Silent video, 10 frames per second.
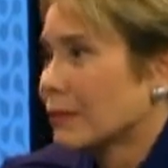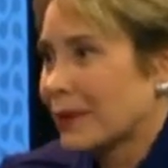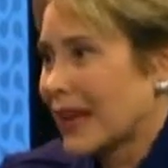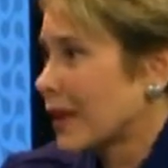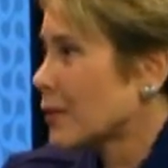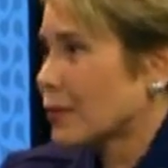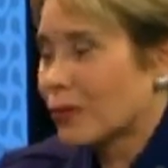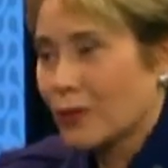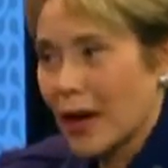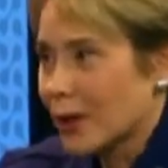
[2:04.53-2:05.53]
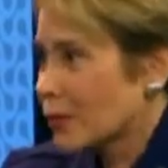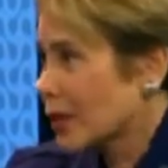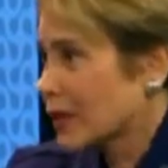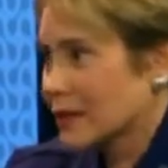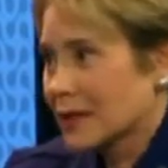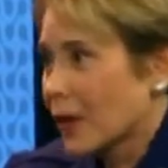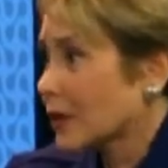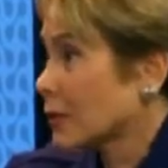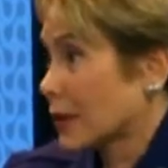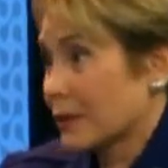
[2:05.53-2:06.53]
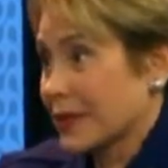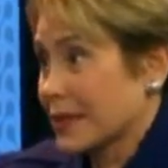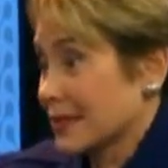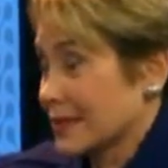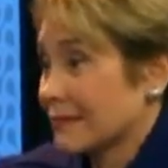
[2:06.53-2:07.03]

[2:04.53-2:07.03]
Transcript: but I don't want to go anywhere with this.